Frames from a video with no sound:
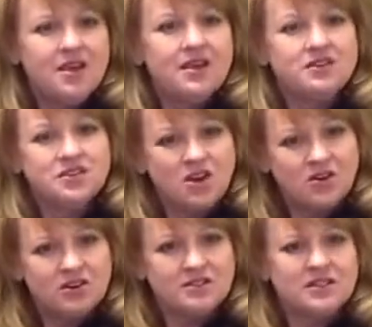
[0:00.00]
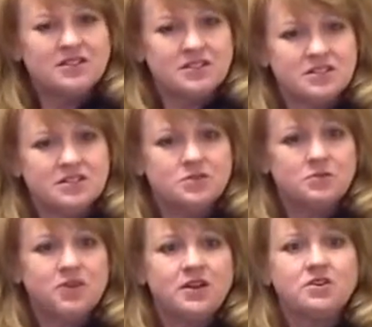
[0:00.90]
It is our intention to
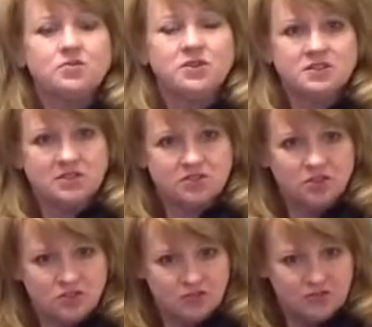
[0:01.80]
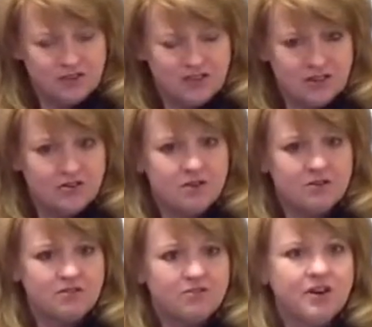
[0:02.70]
provide you with this instructional video of
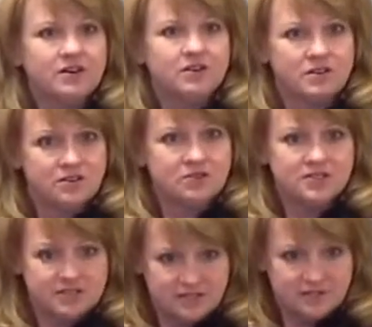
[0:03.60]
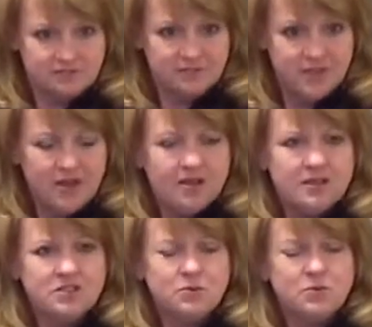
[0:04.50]
our fire alert system.
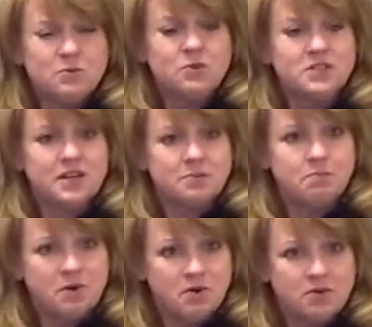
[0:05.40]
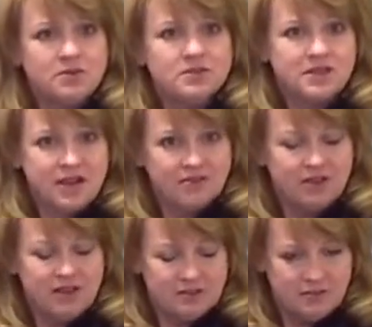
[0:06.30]
This will protect both staff
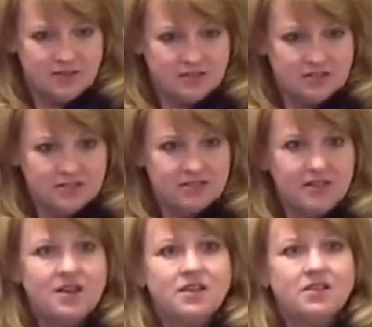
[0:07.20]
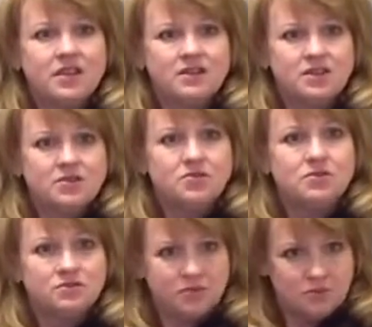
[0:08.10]
and patients. Thank you
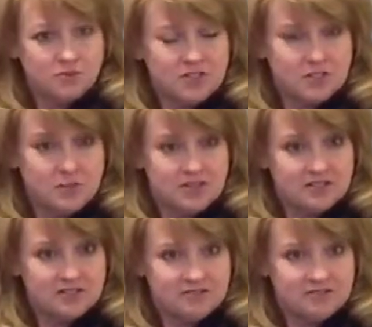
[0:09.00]
for your participation.